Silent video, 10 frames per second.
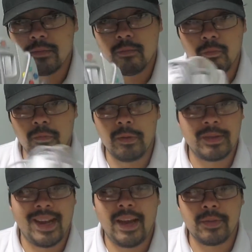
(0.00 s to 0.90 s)
them. It was
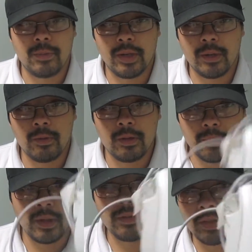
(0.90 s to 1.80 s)
an aftermarket one,
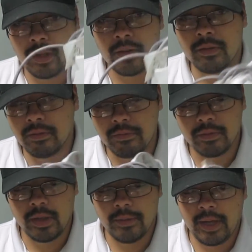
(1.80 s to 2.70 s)
but it was another
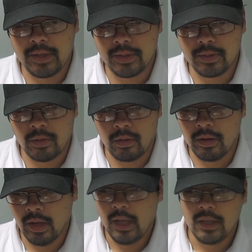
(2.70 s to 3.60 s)
Dreamcast controller
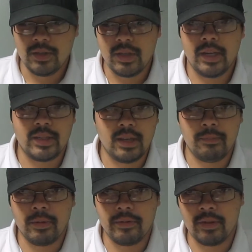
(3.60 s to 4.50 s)
sitting
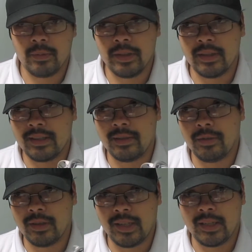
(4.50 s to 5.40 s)
separate from it that they
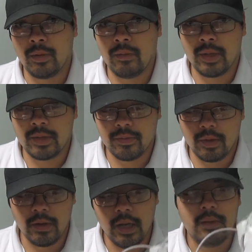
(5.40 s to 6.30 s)
wanted like 12 bucks for.